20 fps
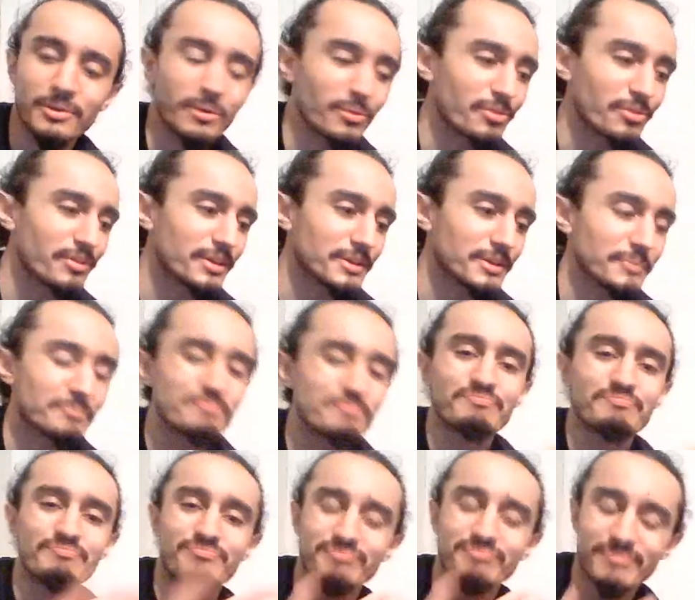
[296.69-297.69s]
whole thing,
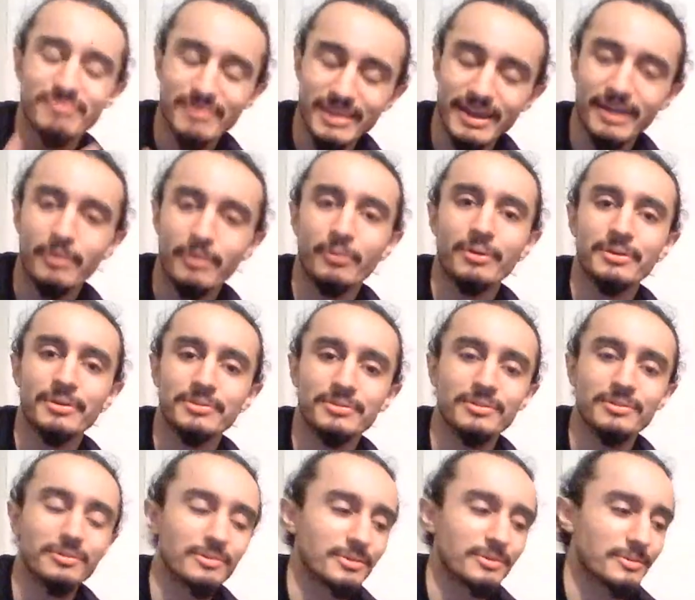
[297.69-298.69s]
I wanted
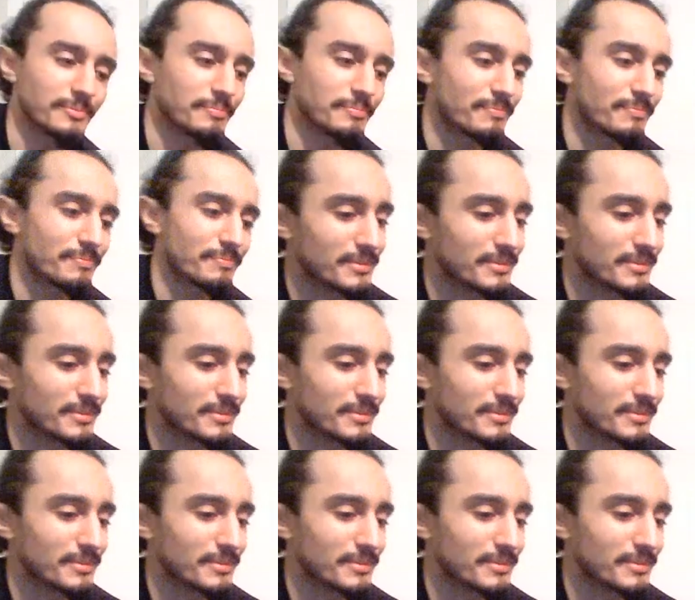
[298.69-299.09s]
to do it.